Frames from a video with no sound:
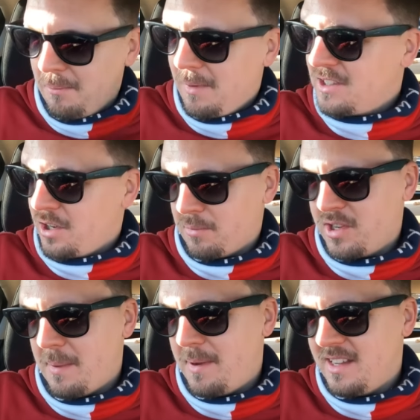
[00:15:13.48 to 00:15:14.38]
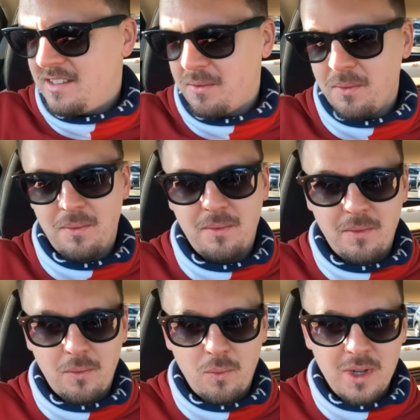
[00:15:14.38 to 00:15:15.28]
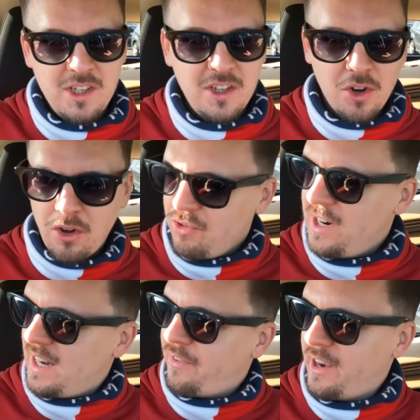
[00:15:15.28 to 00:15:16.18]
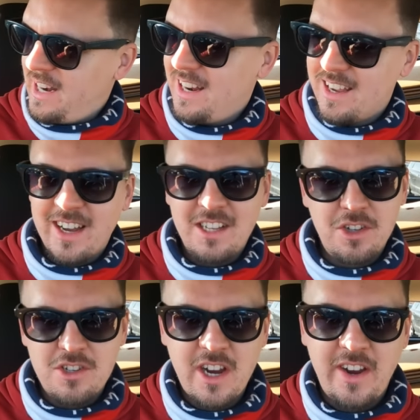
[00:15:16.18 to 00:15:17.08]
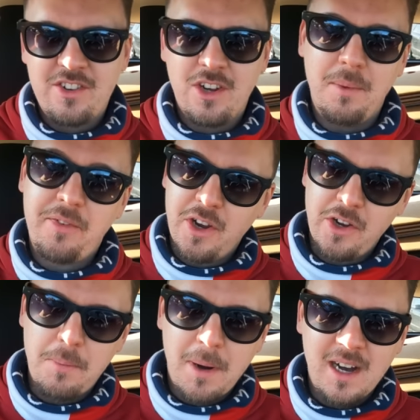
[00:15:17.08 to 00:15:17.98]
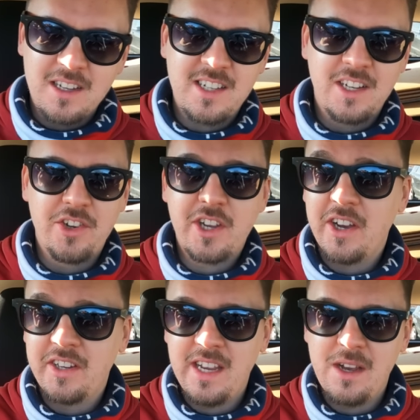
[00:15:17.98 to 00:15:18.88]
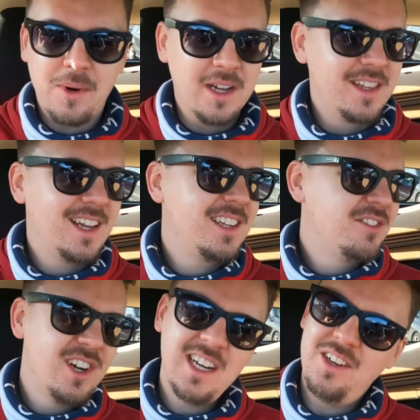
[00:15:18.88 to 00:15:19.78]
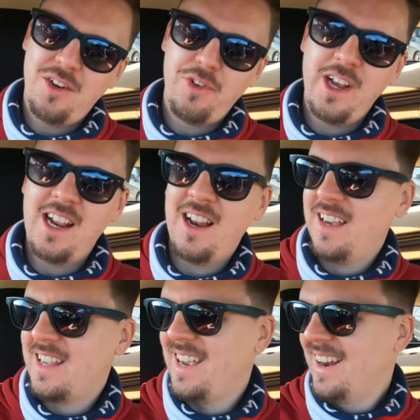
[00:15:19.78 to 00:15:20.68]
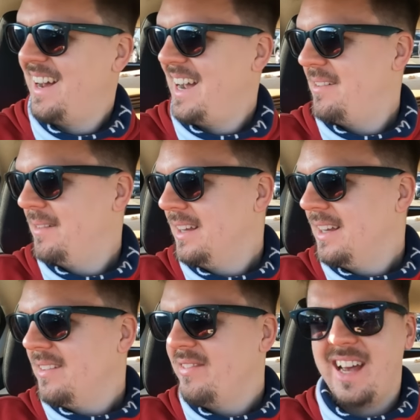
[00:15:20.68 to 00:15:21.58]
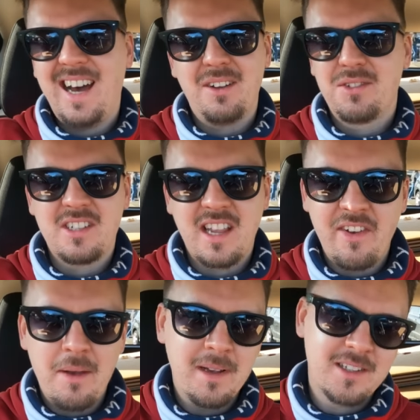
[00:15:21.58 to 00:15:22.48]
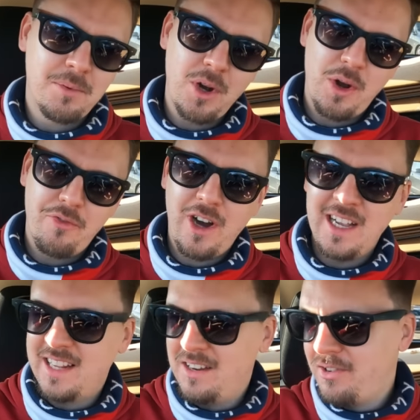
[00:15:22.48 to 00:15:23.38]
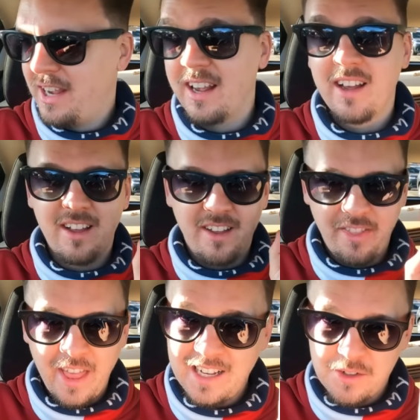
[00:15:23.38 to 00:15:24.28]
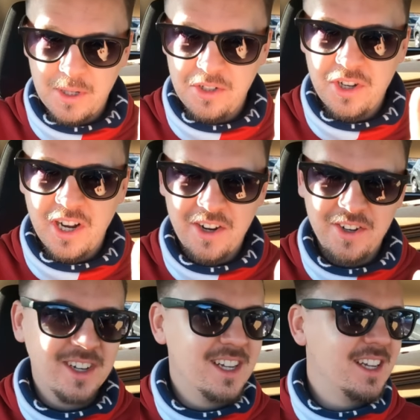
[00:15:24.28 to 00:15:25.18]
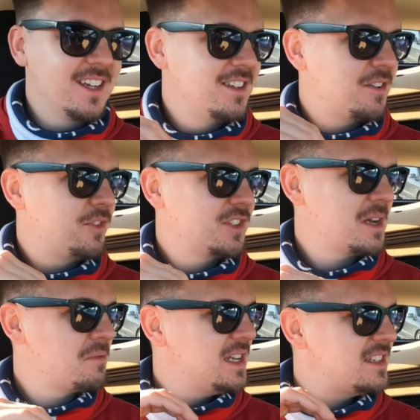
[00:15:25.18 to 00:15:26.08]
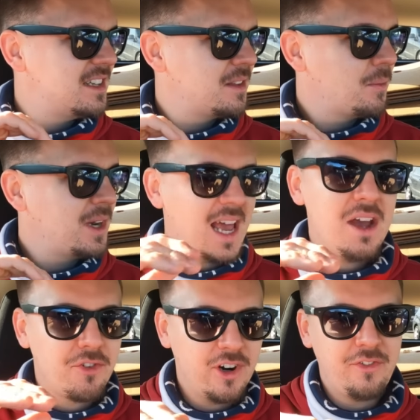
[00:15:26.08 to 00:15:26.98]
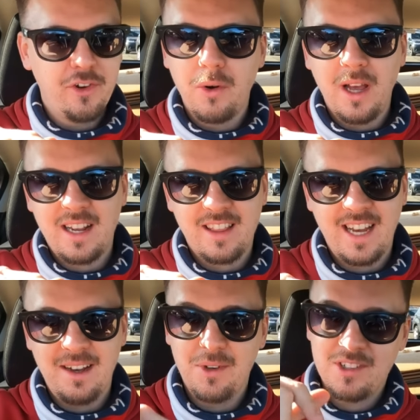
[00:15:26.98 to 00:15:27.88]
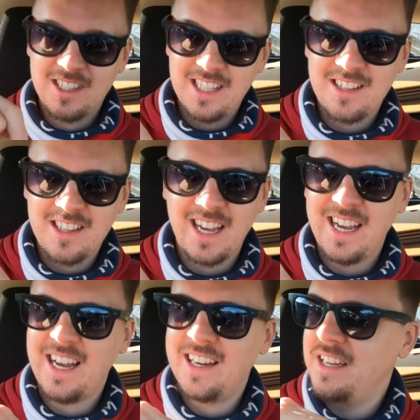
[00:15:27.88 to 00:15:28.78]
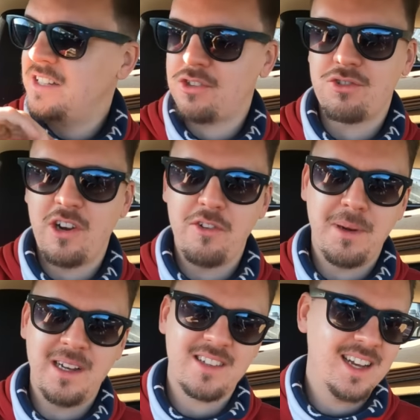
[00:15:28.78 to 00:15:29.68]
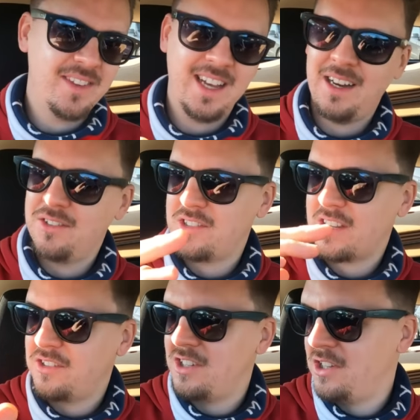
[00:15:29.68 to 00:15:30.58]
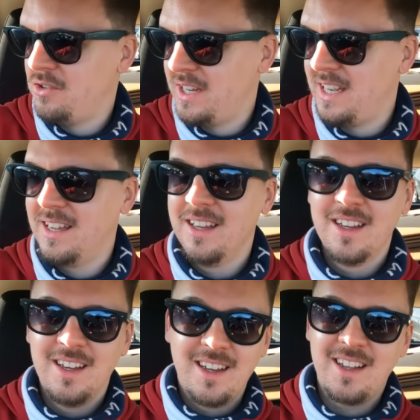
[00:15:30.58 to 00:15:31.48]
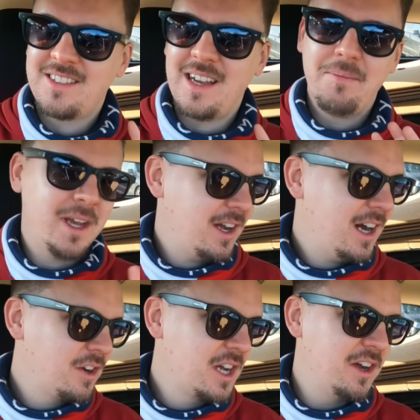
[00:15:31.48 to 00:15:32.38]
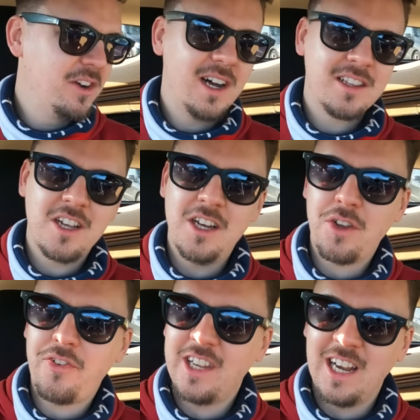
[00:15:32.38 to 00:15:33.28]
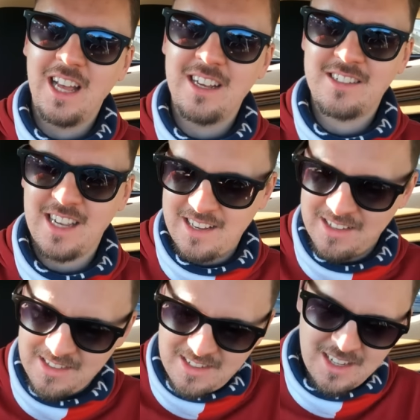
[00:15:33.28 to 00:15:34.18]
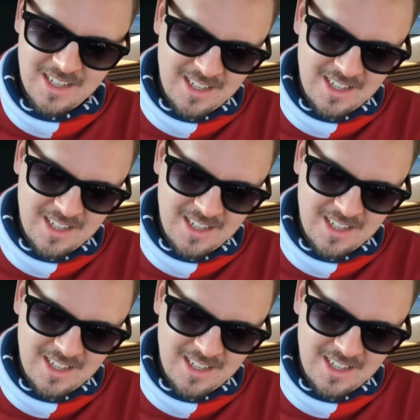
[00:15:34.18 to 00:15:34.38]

My top tip is, when you're not really feeling like going to a charity shop, if you know you're passing or you're going near one and you're really not feeling like it, like, nah, I'll just give it a miss, I probably won't find anything, that's when you go. Because for some reason, whenever I feel like that, which I did today, I nearly just drove past like, now, I'll just go to the unit. I was like, no, I'll go. I turned off at the last second.